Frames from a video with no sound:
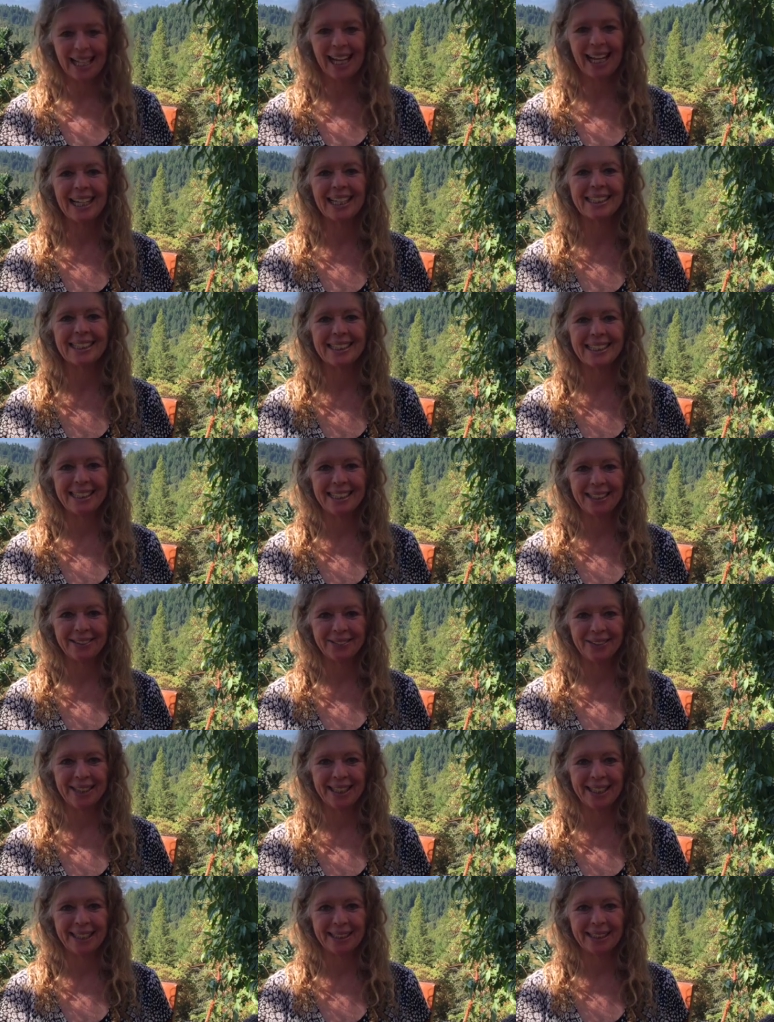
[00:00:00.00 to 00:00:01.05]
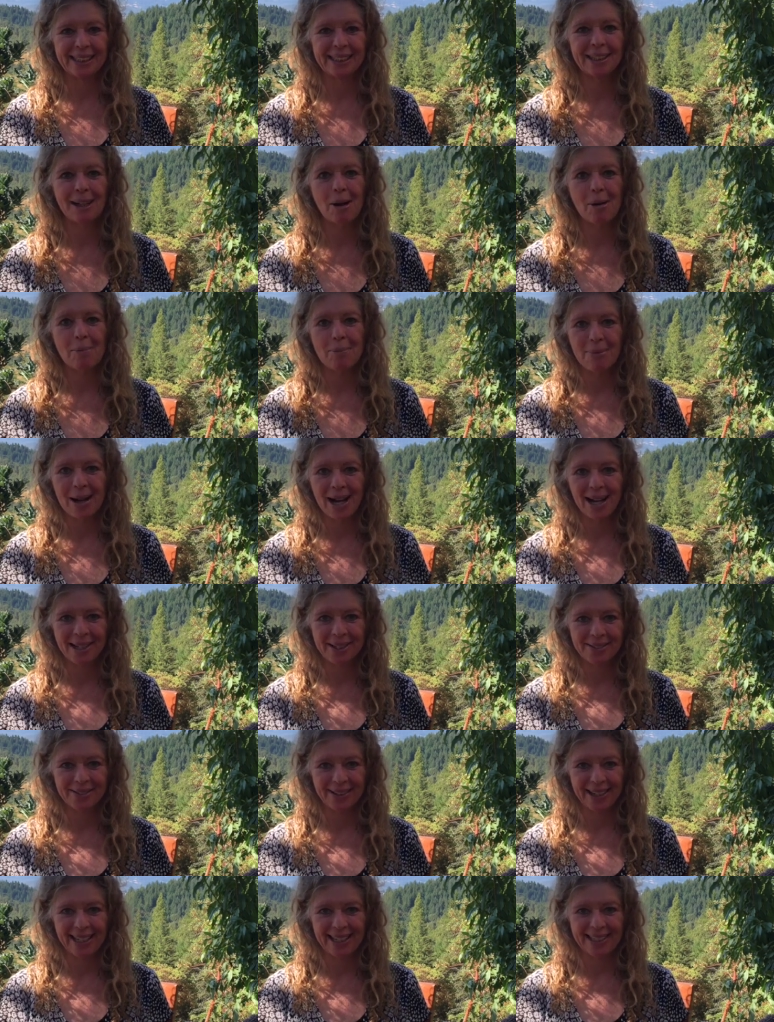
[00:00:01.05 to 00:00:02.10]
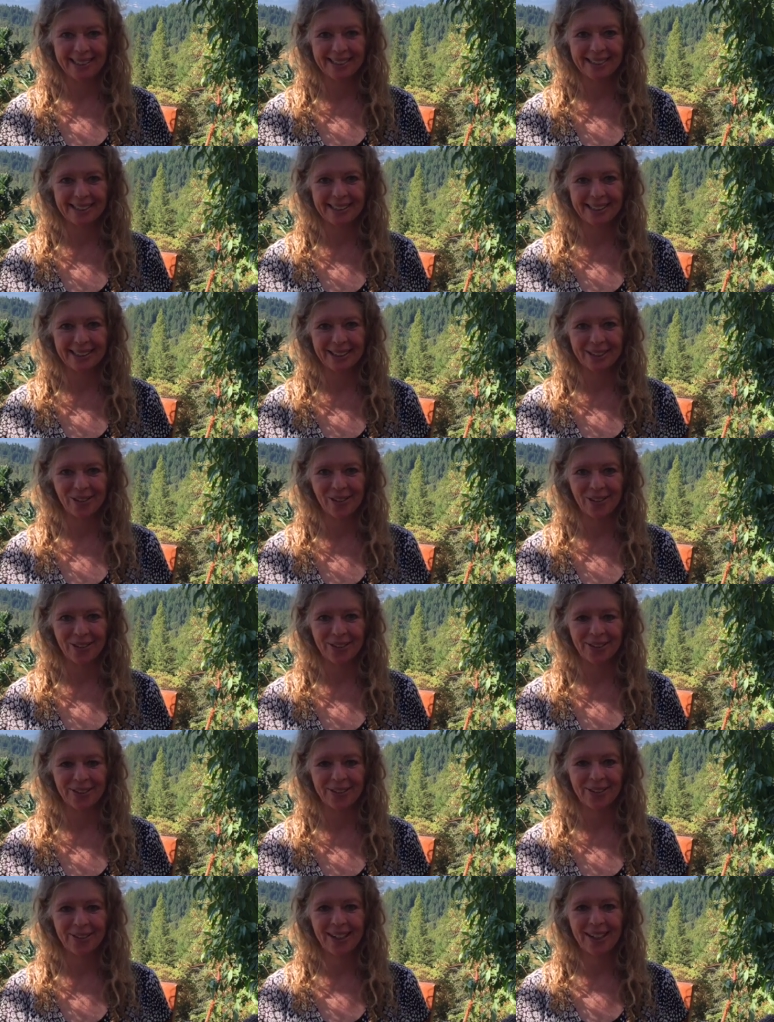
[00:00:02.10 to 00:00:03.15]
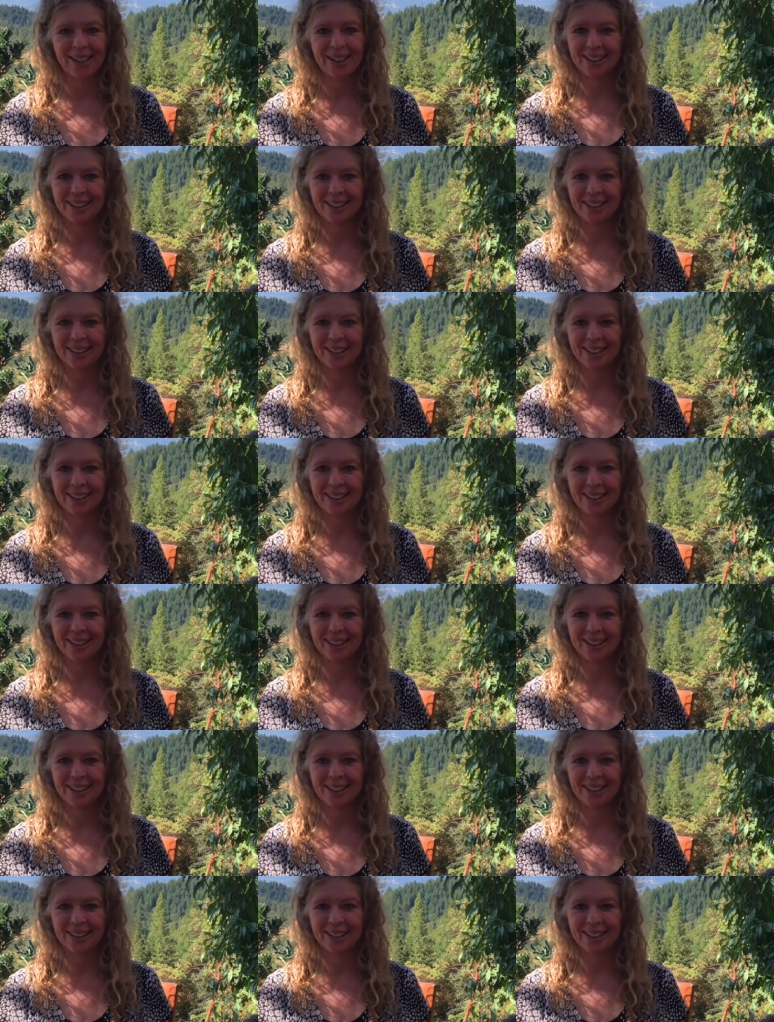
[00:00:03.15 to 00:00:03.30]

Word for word: and a serious migraine disorder.